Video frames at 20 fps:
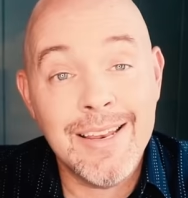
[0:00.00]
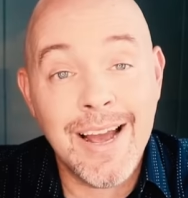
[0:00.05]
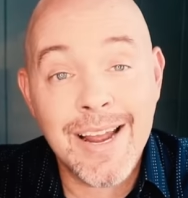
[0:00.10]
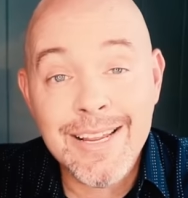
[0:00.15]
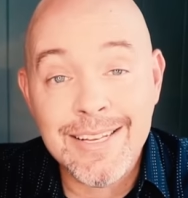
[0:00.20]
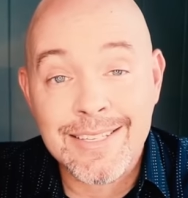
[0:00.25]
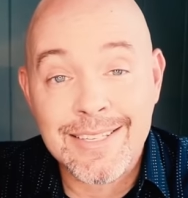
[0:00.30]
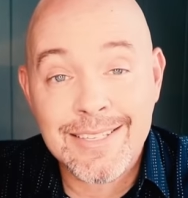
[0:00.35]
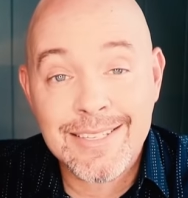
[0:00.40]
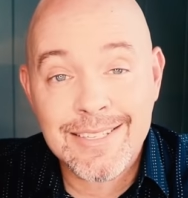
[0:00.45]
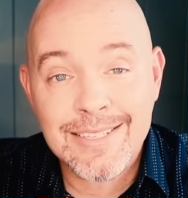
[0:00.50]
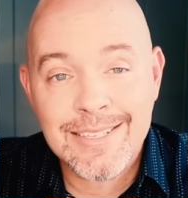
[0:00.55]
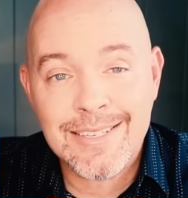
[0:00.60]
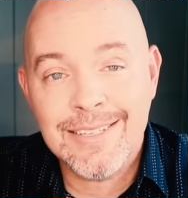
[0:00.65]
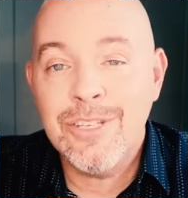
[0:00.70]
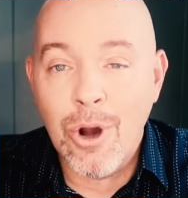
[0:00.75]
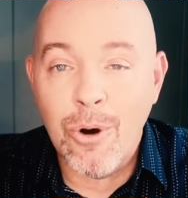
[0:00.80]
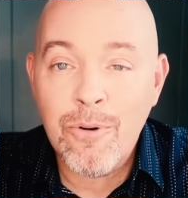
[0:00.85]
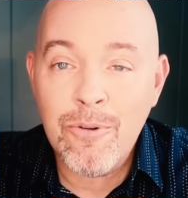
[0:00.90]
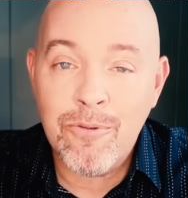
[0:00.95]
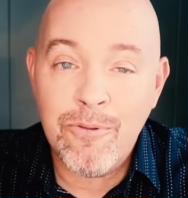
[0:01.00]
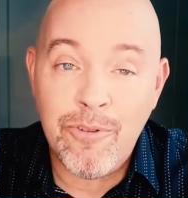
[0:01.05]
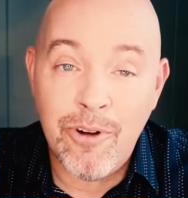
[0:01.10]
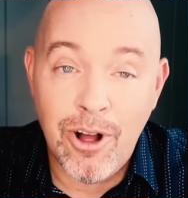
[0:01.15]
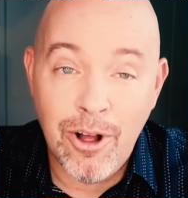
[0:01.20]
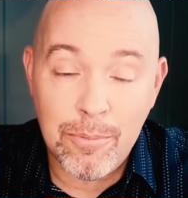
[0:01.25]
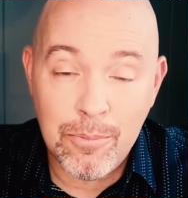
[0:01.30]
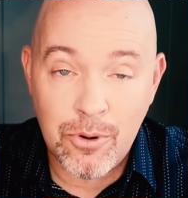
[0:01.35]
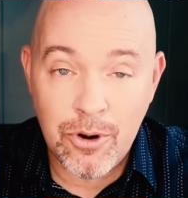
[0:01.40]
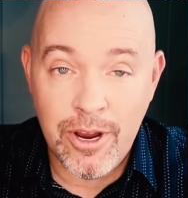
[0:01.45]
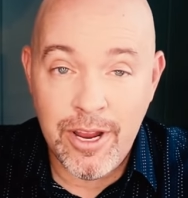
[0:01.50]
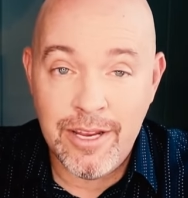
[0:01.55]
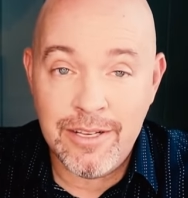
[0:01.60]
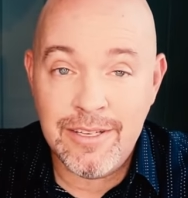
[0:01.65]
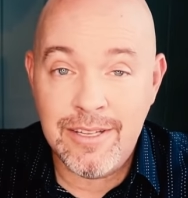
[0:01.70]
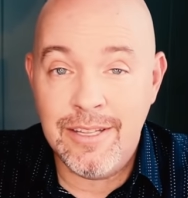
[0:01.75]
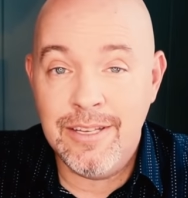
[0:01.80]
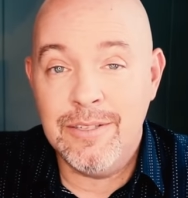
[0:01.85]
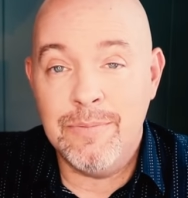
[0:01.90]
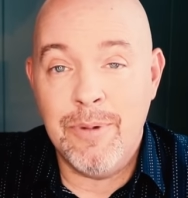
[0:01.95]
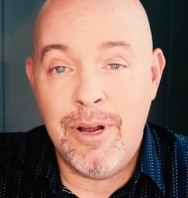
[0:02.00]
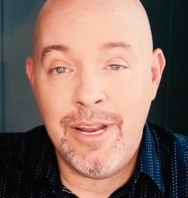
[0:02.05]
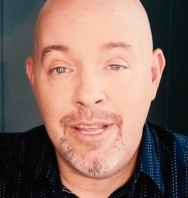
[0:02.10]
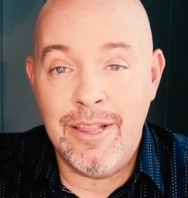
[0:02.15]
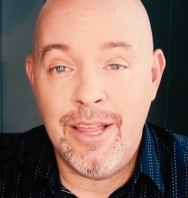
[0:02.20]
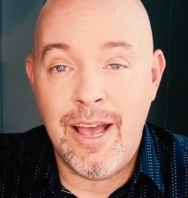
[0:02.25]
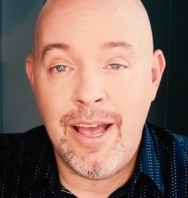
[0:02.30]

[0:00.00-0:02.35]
Nice. Don't fall prey to these money